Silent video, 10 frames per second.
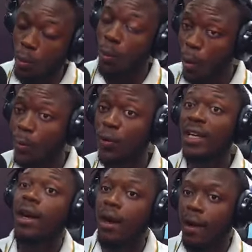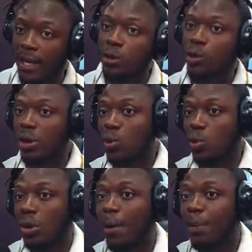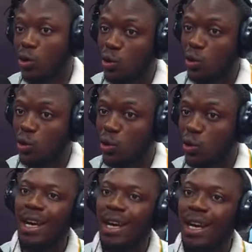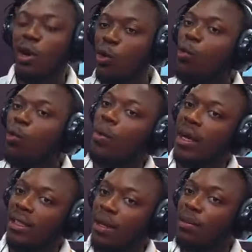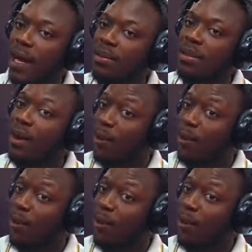hopefully it would happen today. But I don't know. Sometimes the